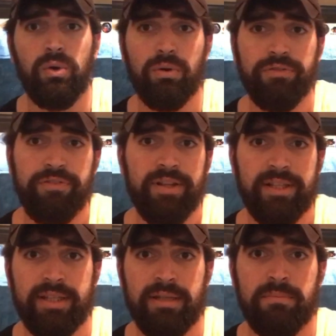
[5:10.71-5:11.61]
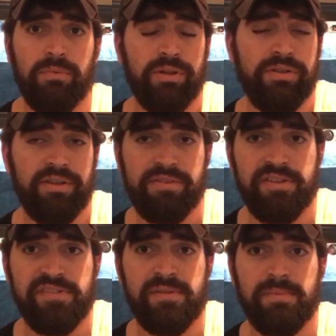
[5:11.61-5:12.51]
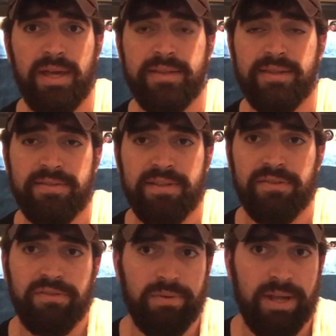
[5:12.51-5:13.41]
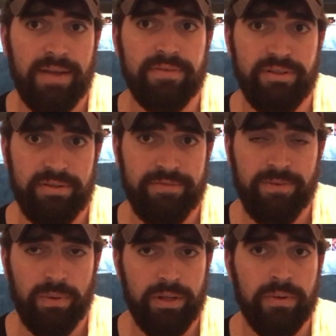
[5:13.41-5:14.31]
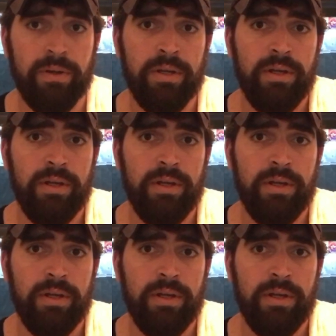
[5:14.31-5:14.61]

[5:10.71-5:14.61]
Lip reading: or filling them with a system like this that's doing everything for you,